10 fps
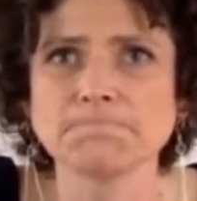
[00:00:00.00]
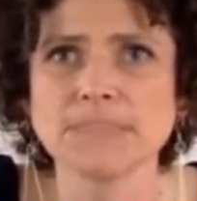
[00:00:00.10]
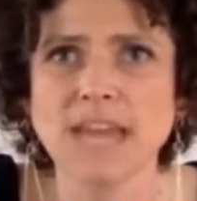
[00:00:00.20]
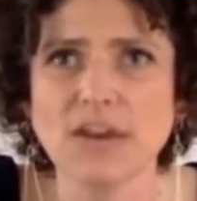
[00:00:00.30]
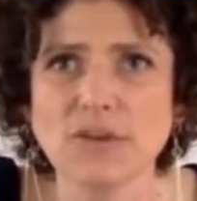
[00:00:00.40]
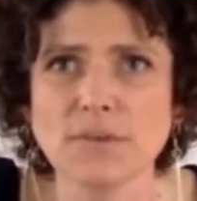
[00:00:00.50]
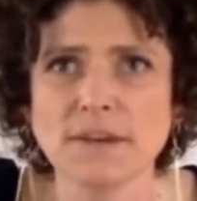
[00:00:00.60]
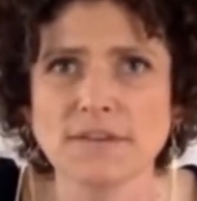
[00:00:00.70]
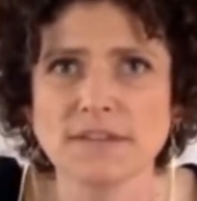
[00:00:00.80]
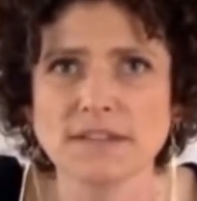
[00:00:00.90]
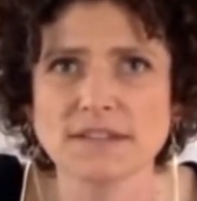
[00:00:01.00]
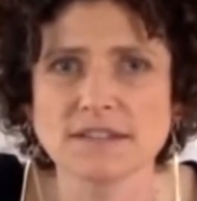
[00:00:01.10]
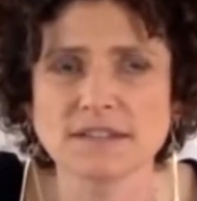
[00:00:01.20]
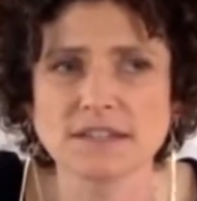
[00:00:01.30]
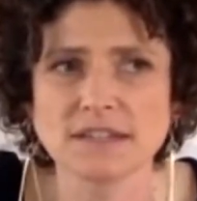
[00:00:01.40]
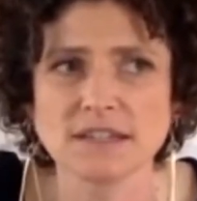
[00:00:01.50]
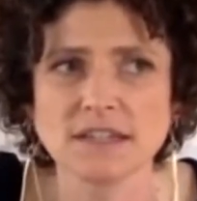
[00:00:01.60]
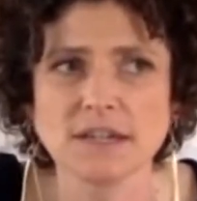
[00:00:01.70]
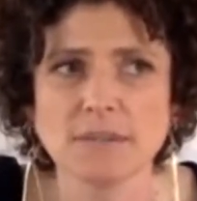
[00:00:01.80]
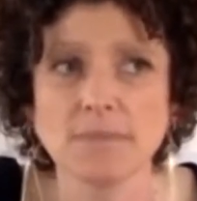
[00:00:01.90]
the health benefits
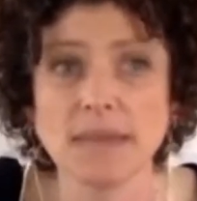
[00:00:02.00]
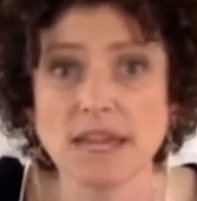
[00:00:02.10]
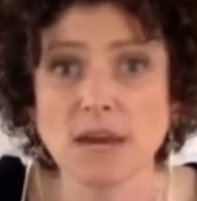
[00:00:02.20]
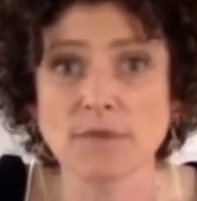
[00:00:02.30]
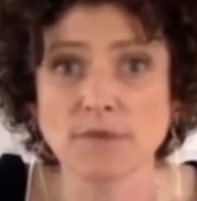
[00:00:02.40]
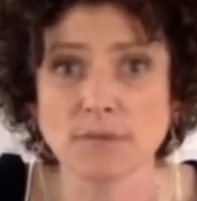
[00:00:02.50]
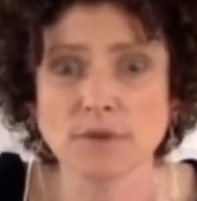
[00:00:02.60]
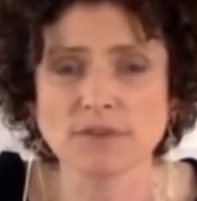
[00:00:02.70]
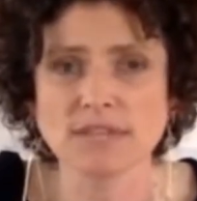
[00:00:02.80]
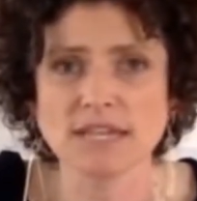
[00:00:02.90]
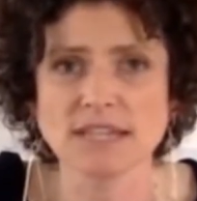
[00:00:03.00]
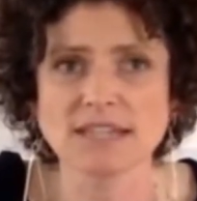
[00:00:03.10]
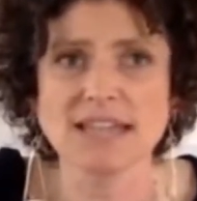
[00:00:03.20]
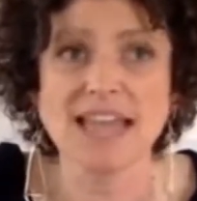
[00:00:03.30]
may come from those things.